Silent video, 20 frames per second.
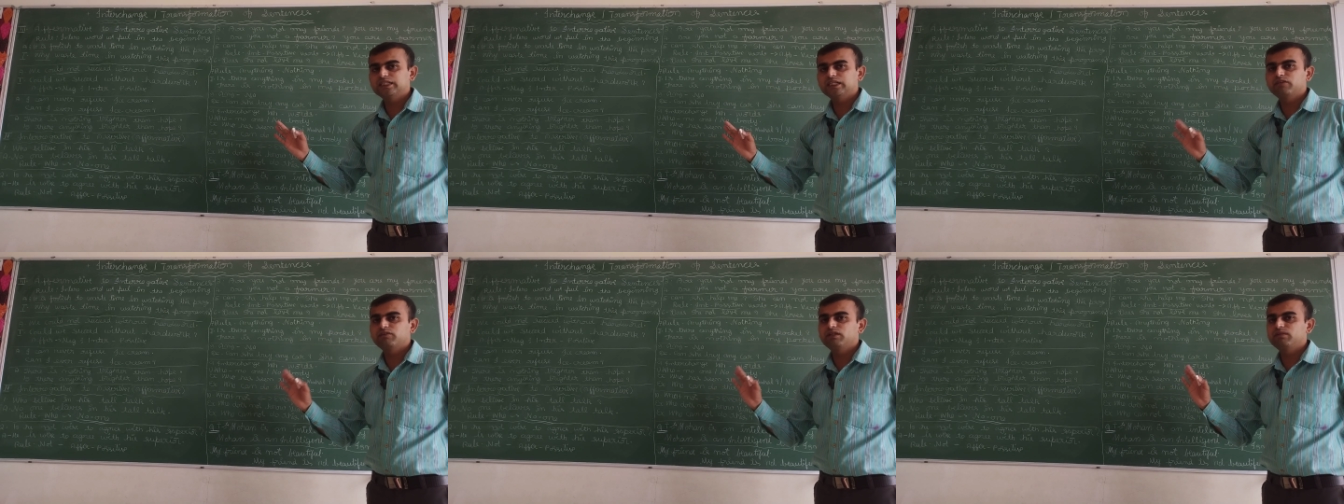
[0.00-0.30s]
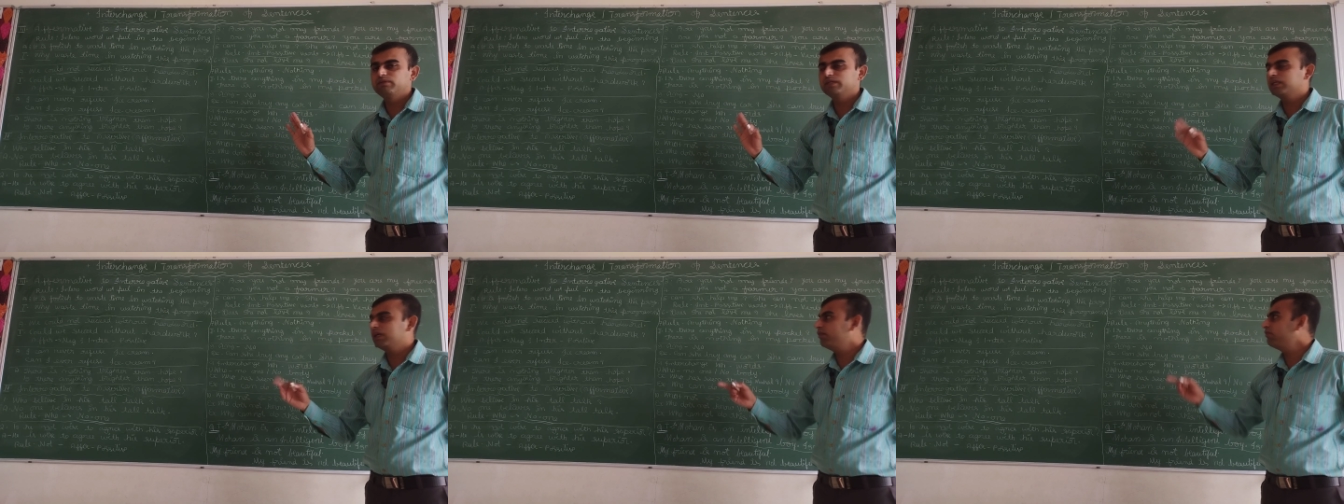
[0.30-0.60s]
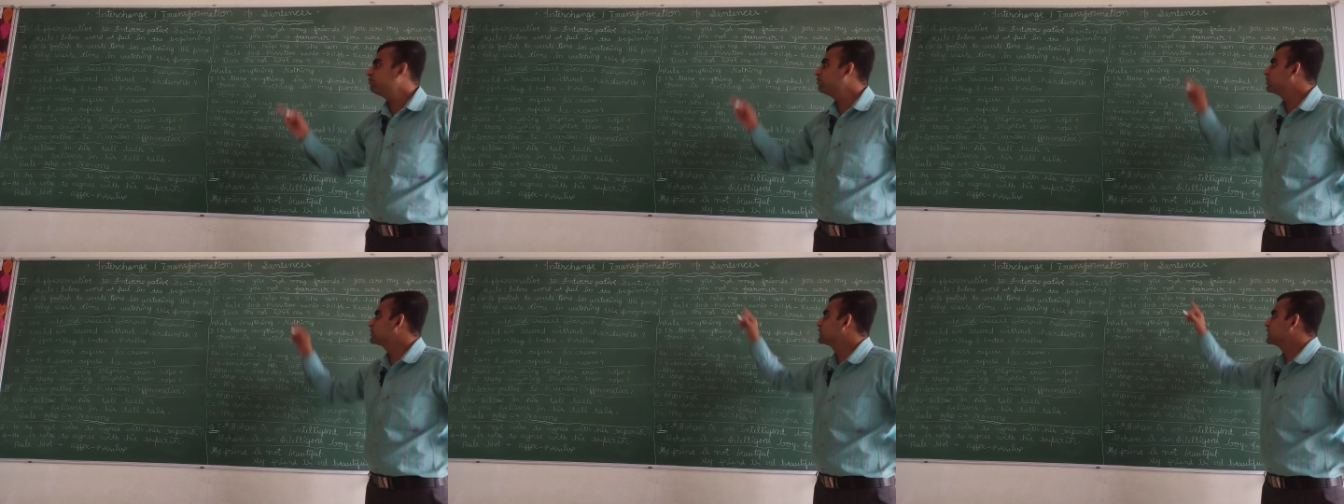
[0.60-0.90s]
it will
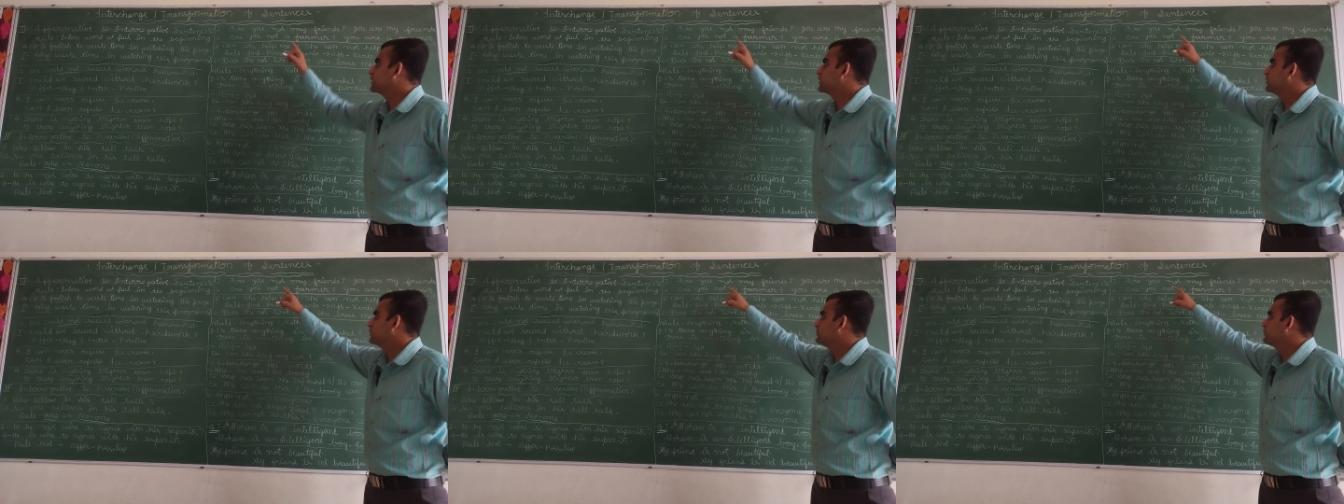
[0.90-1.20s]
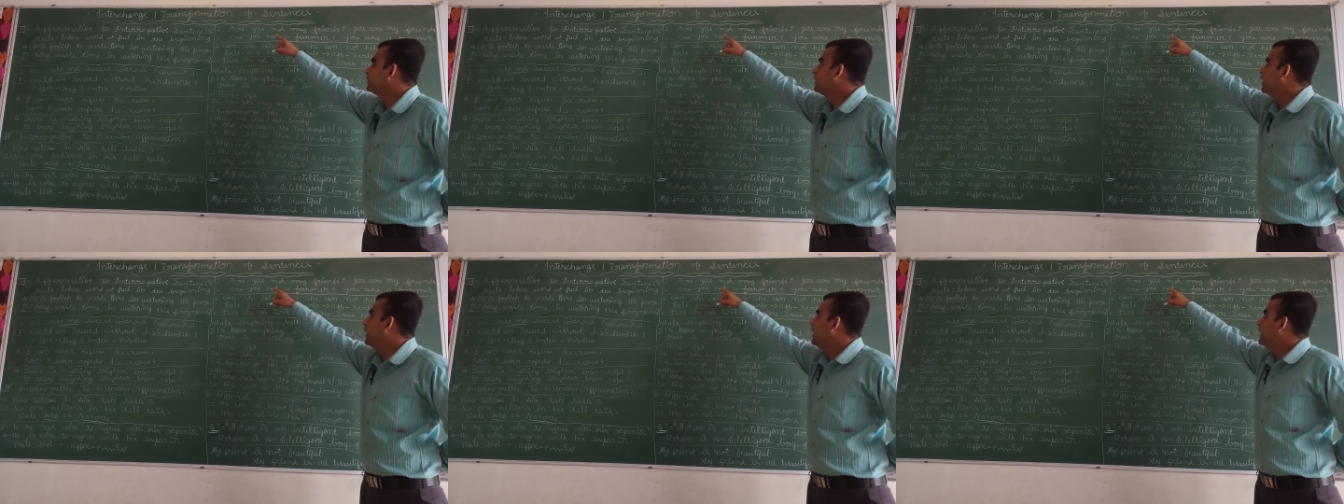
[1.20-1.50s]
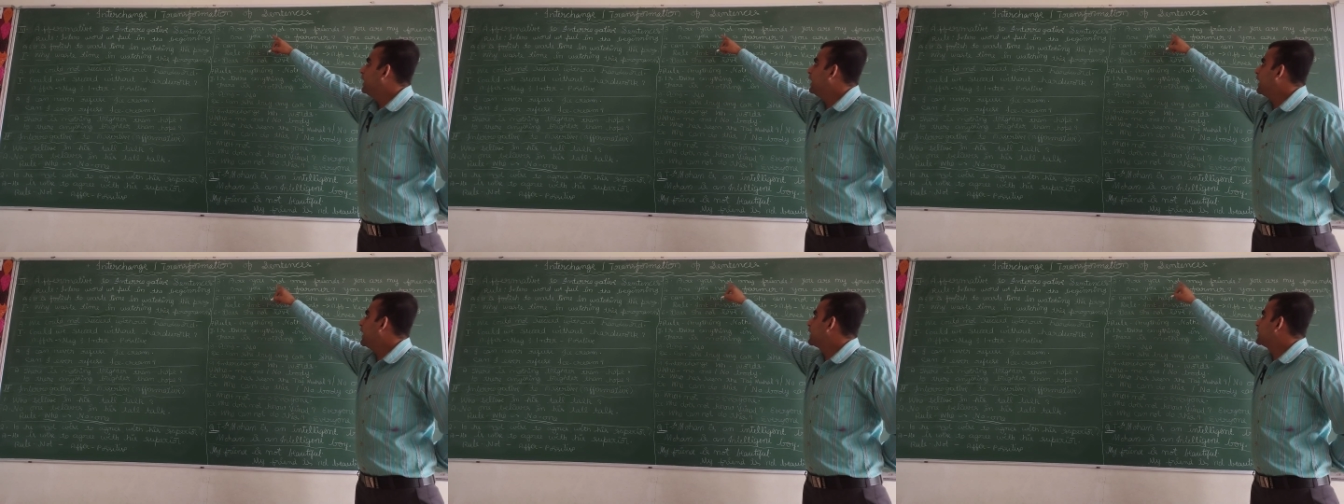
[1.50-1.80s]
become positive.
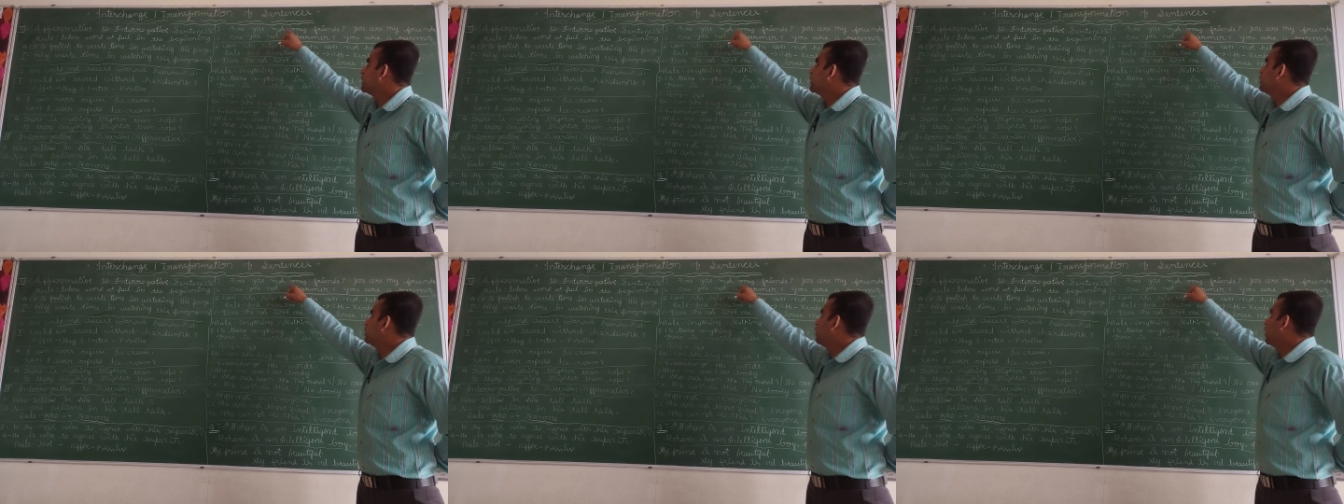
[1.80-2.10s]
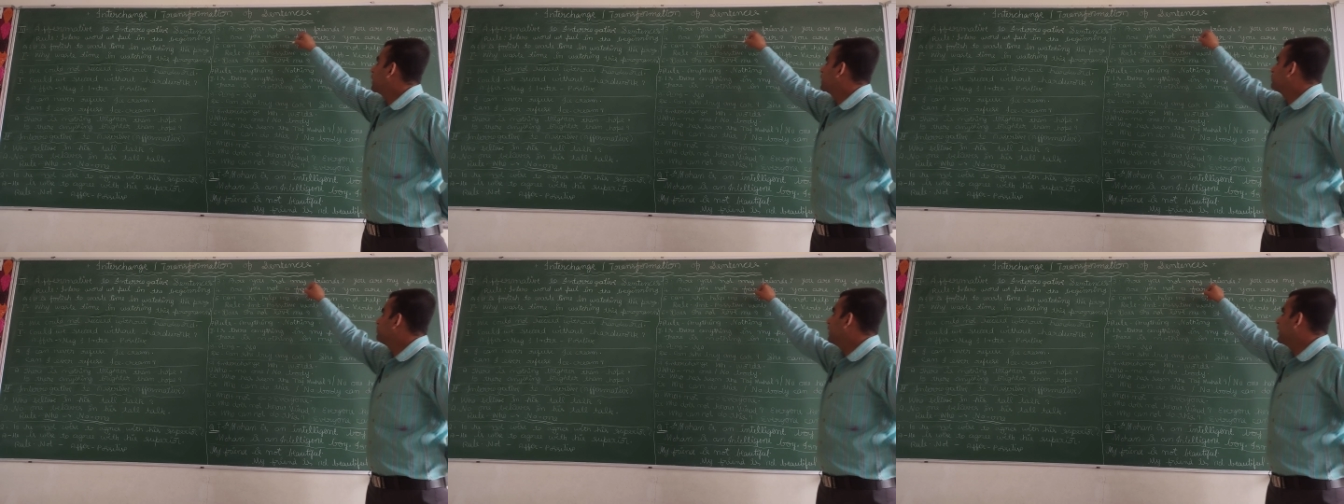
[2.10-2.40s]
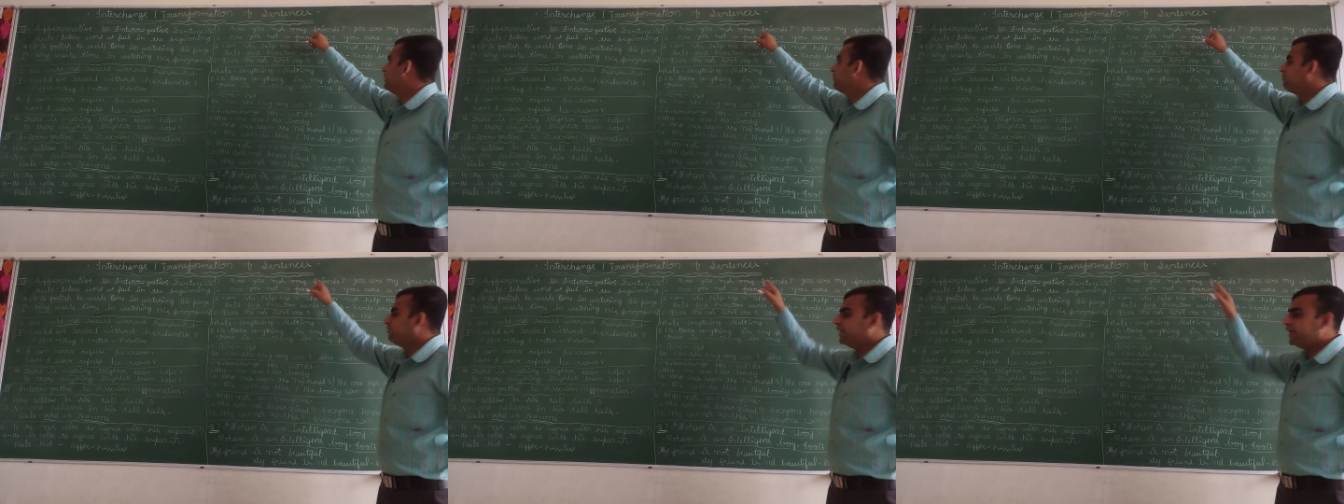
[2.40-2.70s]
Are you not
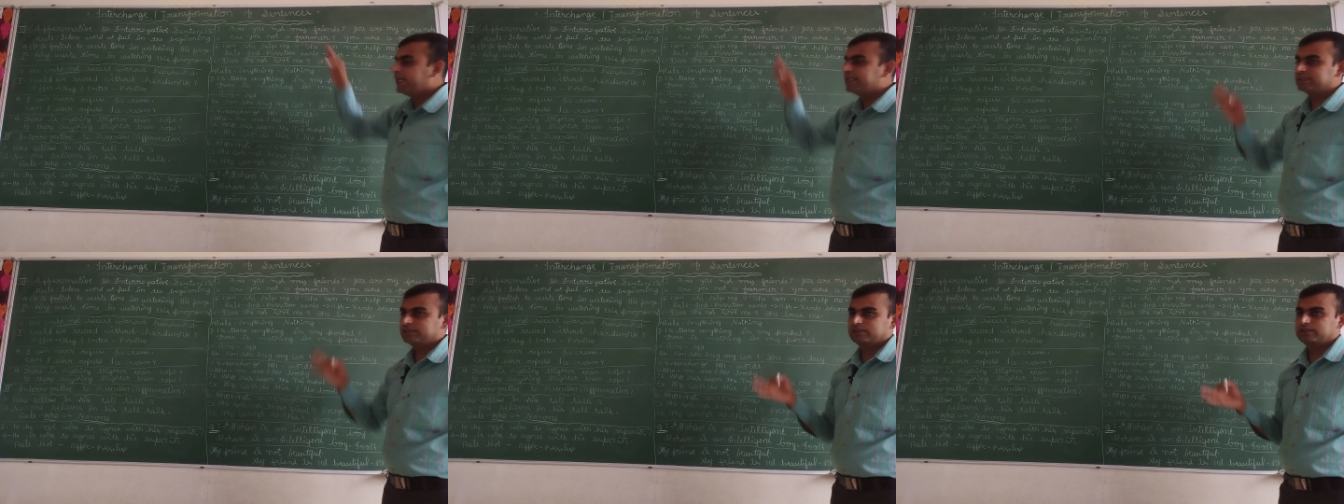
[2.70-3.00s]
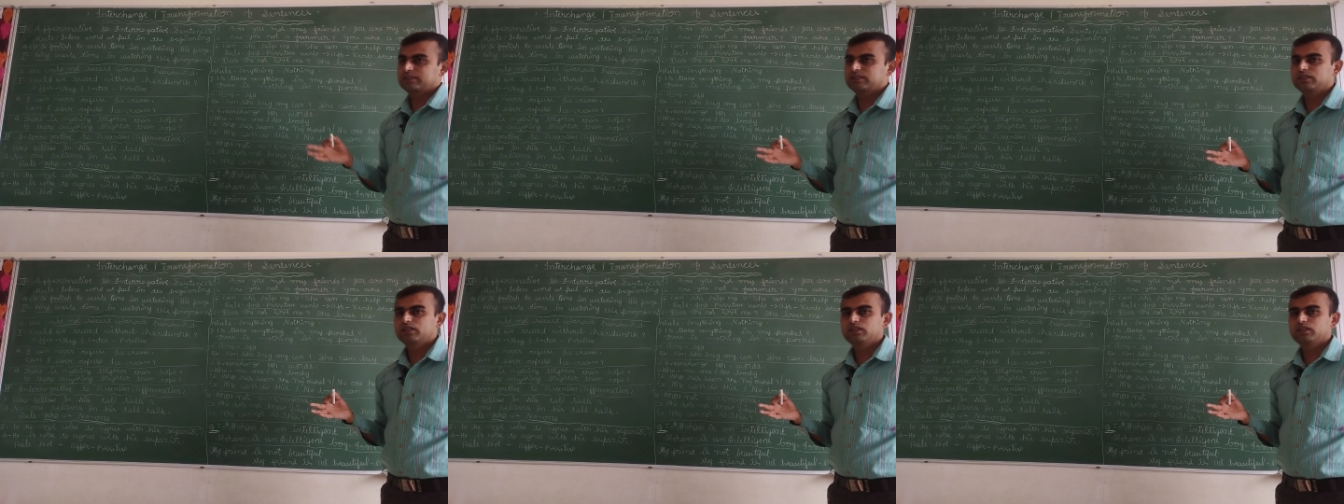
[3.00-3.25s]
my friends?